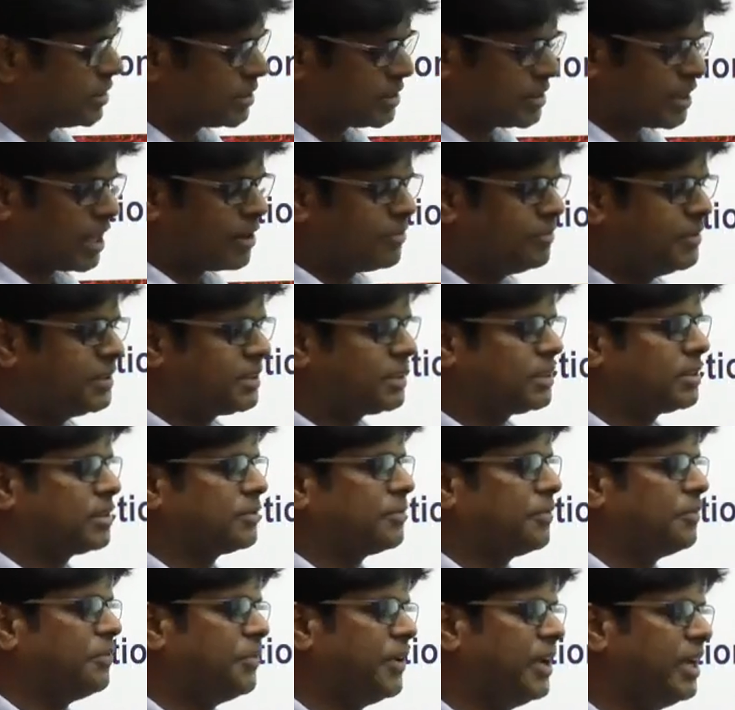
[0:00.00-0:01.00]
service
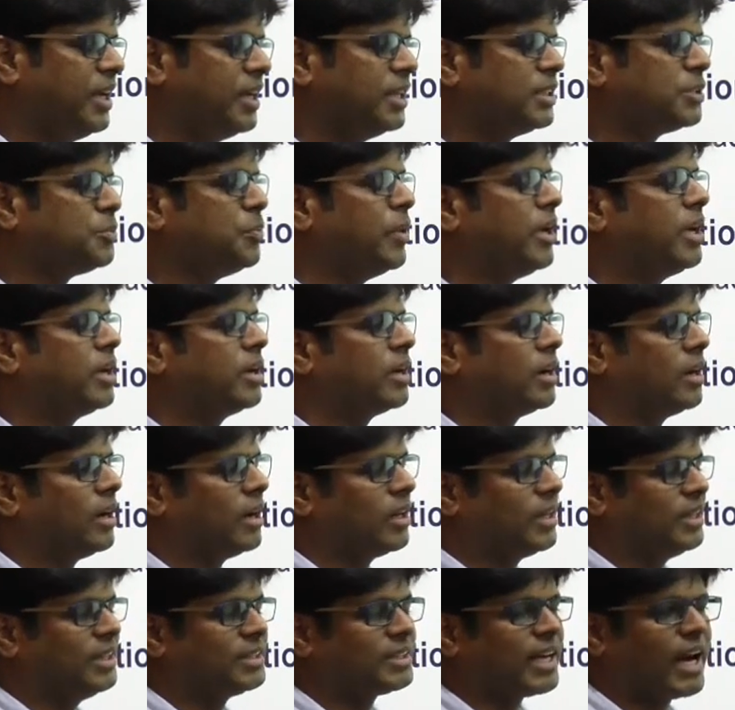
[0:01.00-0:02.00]
fee is being
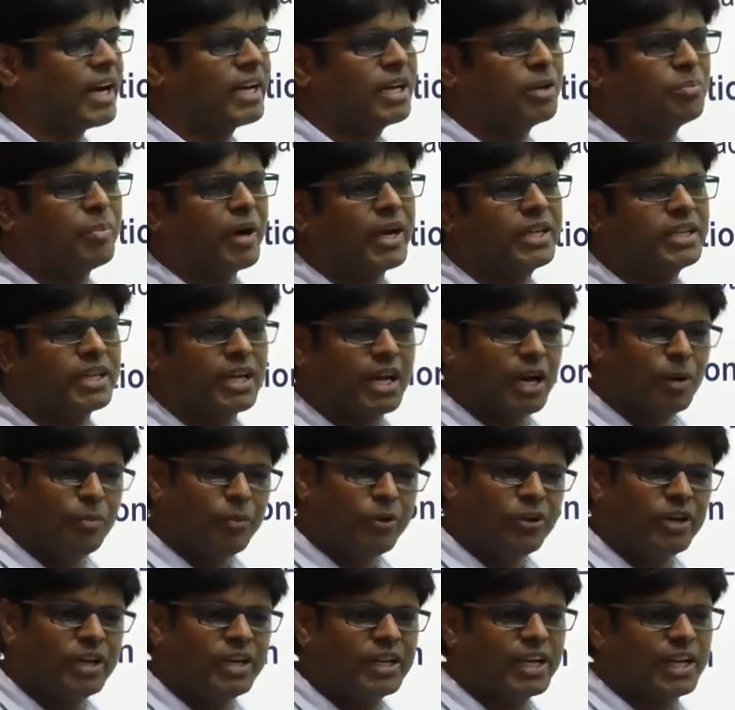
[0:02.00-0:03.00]
decided by the
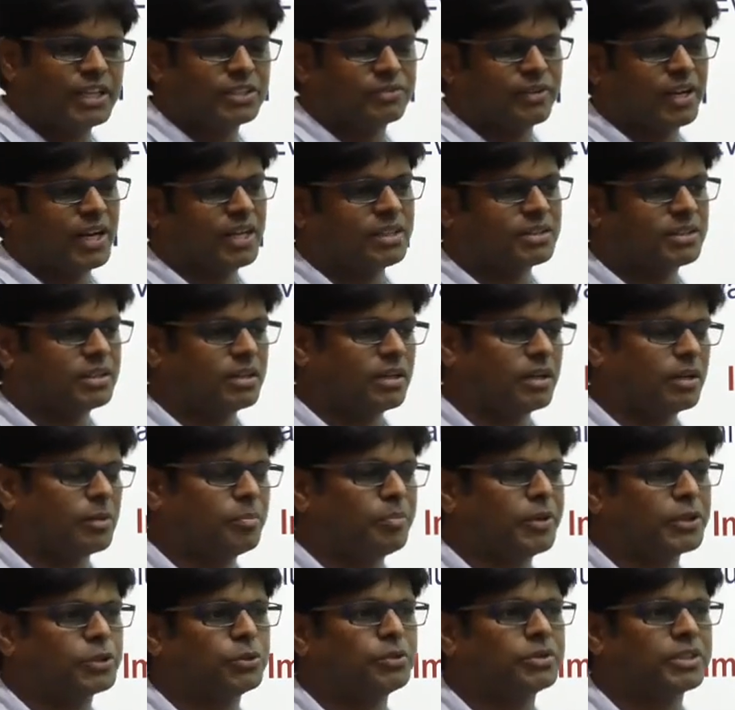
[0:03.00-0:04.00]
community as well as the
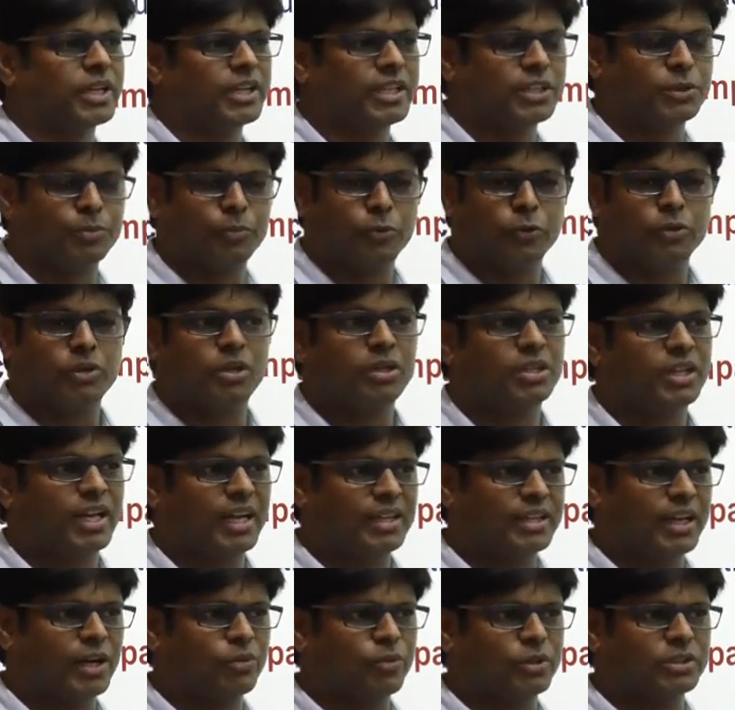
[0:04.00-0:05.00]
Pashu Sakhis both.
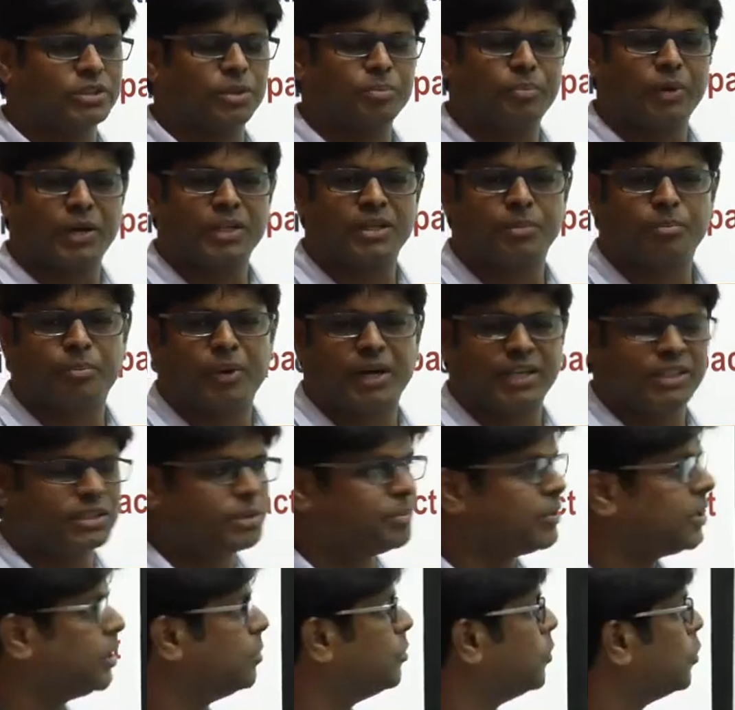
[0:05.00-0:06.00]
That was the
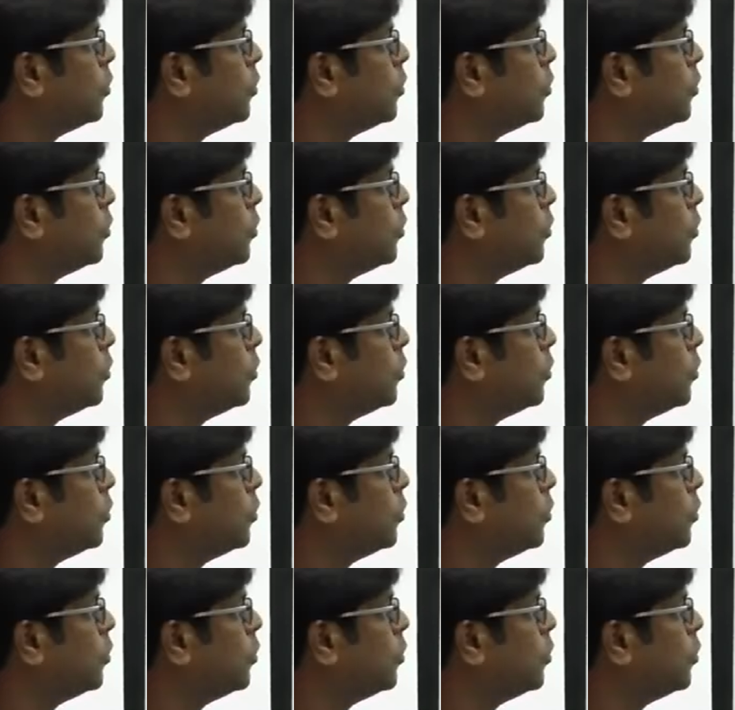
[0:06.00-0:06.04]
participatory